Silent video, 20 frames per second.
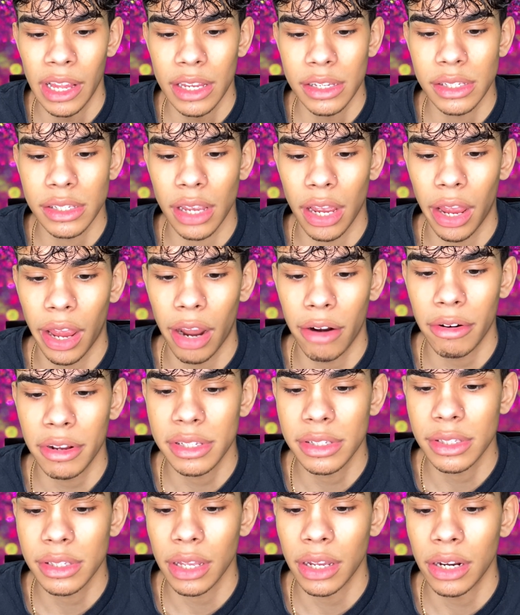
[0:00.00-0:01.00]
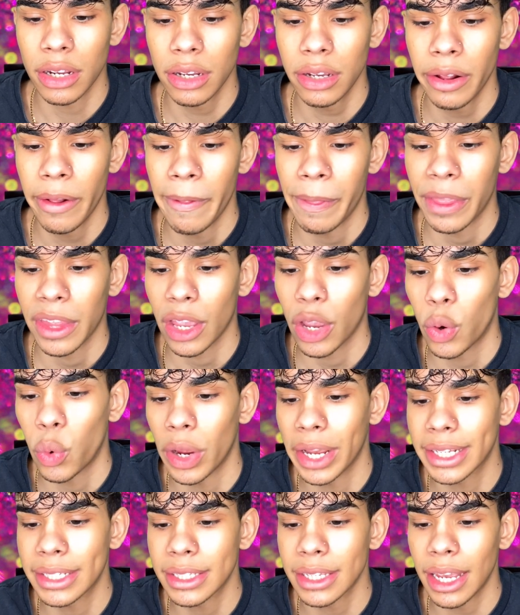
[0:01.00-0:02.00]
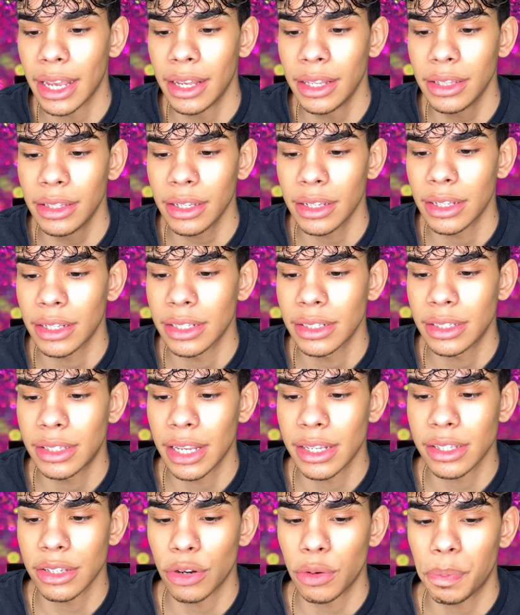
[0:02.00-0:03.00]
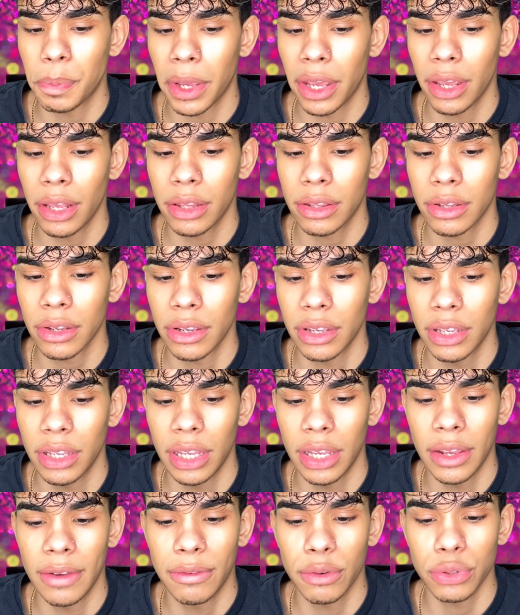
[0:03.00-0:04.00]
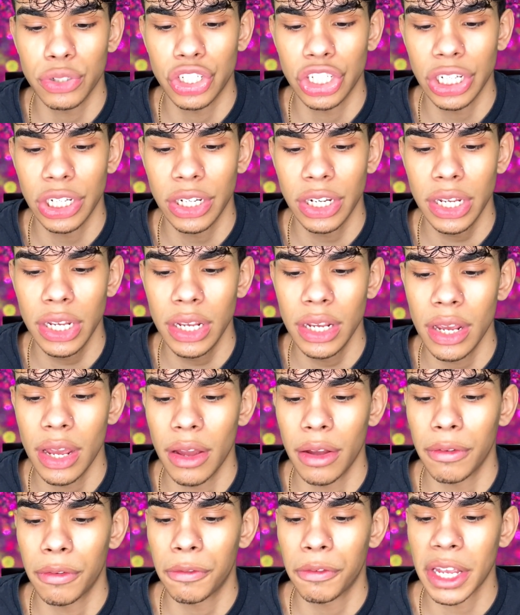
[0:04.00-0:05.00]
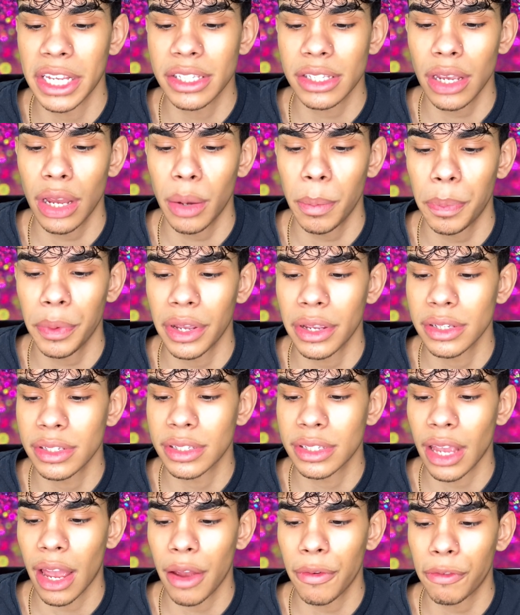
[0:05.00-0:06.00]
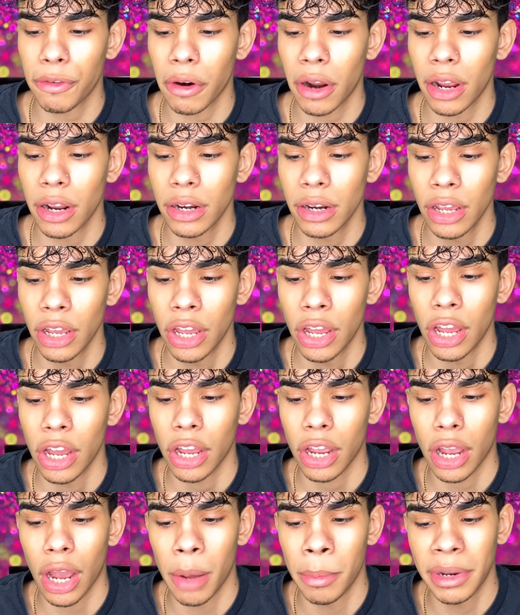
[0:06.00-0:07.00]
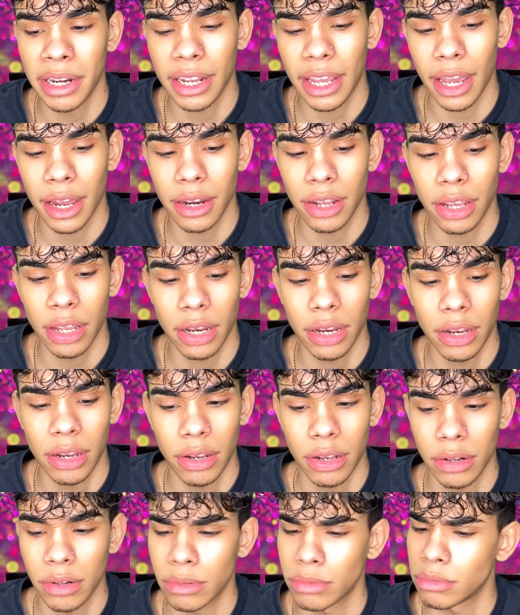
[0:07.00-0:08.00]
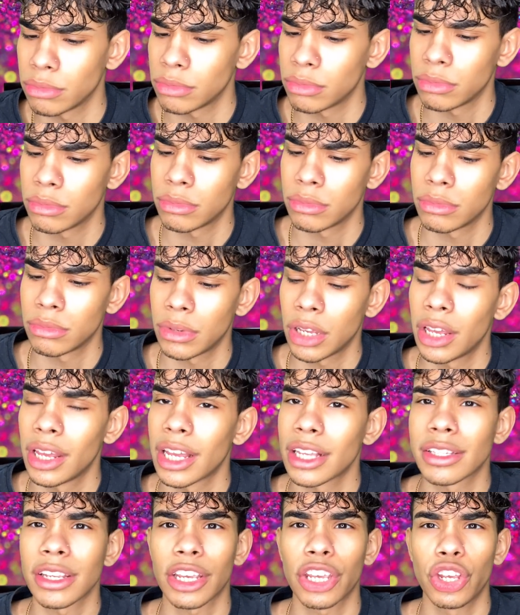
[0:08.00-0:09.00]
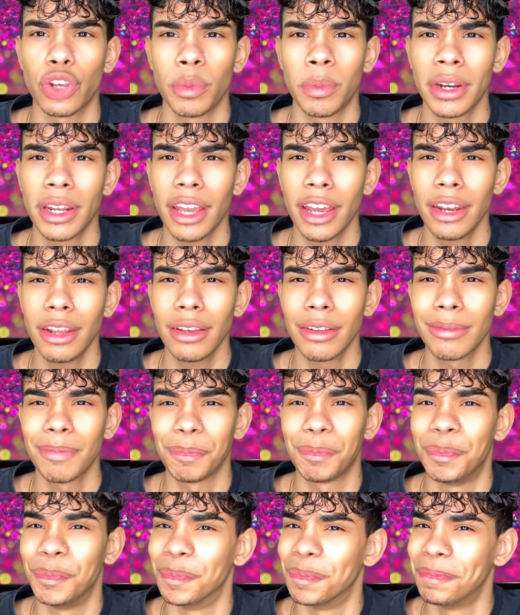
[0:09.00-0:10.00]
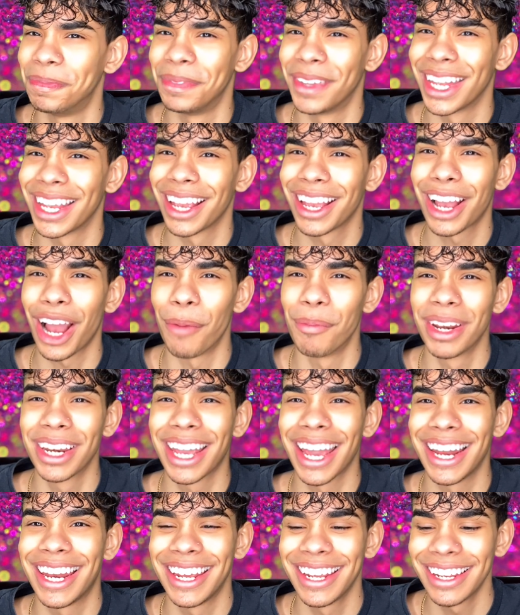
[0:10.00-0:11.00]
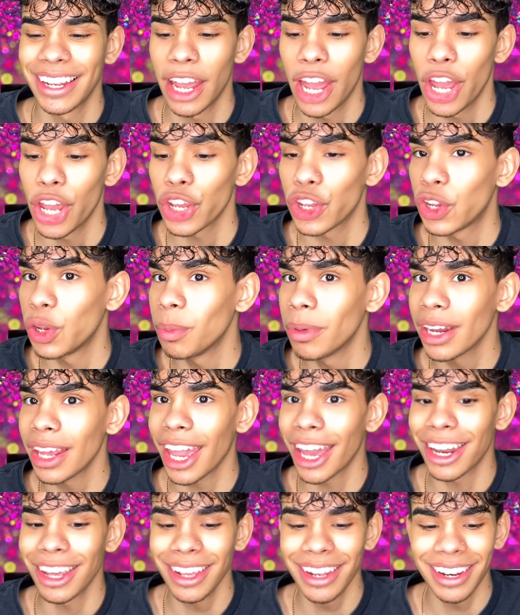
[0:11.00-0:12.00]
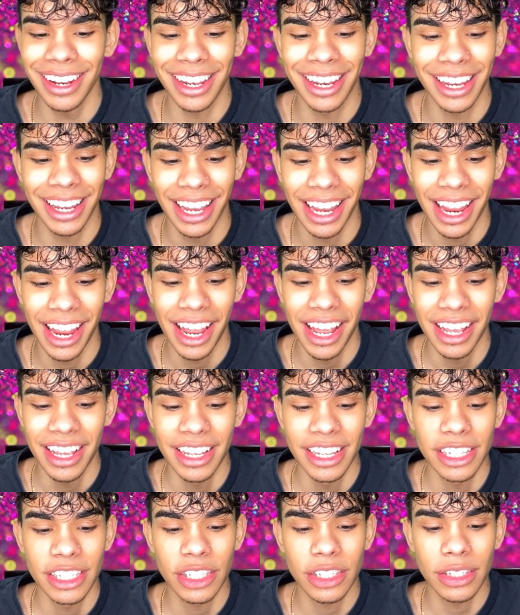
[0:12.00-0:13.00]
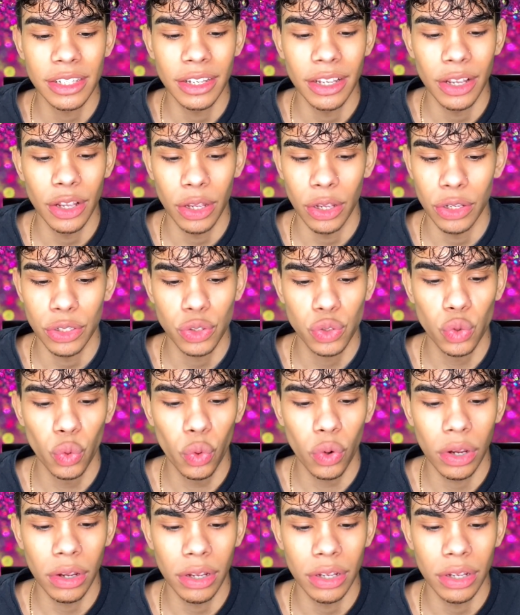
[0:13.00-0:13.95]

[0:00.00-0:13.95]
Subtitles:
Sahara Stunna, Quicksand, Desert Baked, Evil Genie, Fez Up, Saffron, Come and Get It. Is it Cumin Get It? Come and Get It. Cumin Get It. Suck